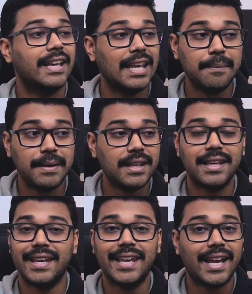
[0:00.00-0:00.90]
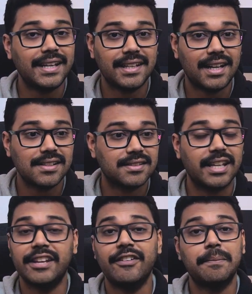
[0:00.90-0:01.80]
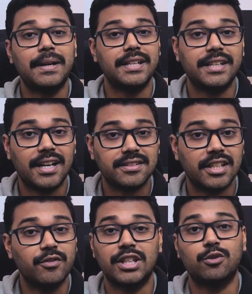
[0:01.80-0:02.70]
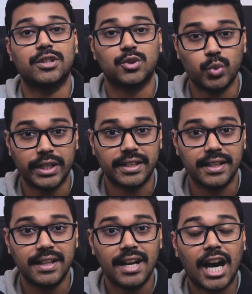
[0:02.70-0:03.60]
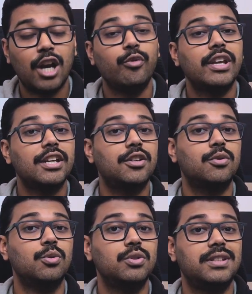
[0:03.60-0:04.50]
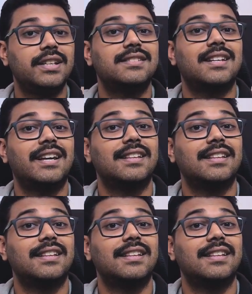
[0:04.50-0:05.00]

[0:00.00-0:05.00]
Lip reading: gaming, AI tasks and even multitasking without a sweat, allowing it to do things like